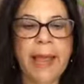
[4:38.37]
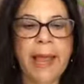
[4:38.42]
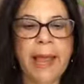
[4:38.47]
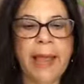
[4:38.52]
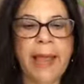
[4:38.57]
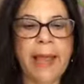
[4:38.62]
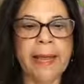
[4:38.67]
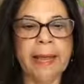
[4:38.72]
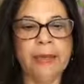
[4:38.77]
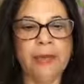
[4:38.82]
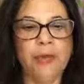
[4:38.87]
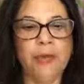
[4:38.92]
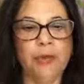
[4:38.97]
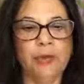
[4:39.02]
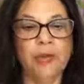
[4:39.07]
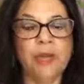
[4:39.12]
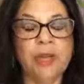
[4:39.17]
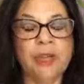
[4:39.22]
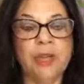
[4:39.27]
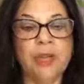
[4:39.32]
and
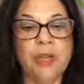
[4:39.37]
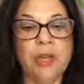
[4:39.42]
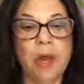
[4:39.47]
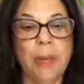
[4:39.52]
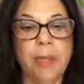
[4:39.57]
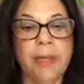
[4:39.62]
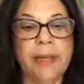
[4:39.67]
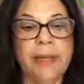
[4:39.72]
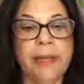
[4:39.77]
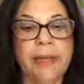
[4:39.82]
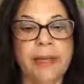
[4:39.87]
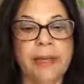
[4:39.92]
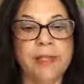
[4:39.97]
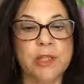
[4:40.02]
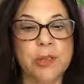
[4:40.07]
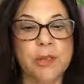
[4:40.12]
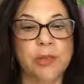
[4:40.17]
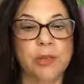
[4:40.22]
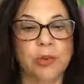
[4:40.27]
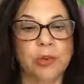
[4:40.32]
your stomach
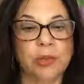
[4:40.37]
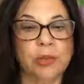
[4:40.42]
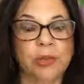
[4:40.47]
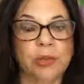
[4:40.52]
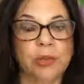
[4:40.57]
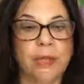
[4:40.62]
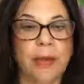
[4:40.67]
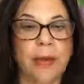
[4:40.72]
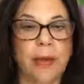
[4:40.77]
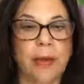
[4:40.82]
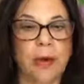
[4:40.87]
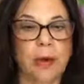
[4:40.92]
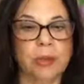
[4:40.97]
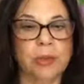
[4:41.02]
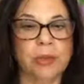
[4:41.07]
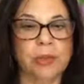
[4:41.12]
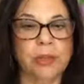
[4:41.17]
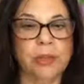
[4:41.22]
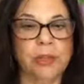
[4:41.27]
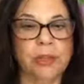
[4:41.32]
gets pushed out.
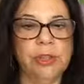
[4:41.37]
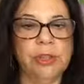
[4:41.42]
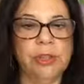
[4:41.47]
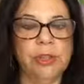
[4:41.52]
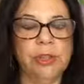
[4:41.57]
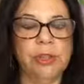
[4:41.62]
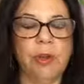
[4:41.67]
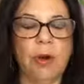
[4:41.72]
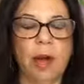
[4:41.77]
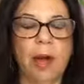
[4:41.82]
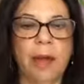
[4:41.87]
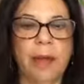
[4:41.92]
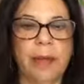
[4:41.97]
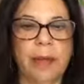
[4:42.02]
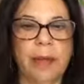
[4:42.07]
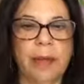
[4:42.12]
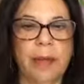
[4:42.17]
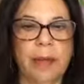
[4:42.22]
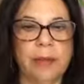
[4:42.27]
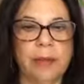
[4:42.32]
So just try
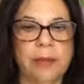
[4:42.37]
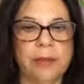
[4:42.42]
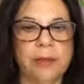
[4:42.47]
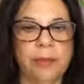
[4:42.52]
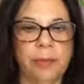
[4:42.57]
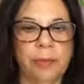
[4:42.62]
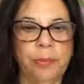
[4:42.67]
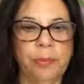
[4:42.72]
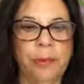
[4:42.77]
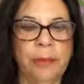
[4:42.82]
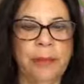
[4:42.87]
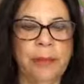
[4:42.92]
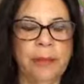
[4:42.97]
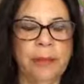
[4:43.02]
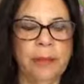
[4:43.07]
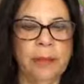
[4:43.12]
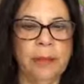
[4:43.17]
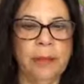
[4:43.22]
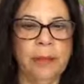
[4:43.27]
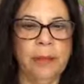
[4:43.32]
that. So
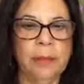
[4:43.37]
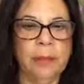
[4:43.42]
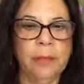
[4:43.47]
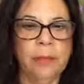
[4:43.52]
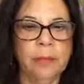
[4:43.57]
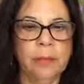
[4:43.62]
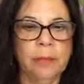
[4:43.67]
breathe in,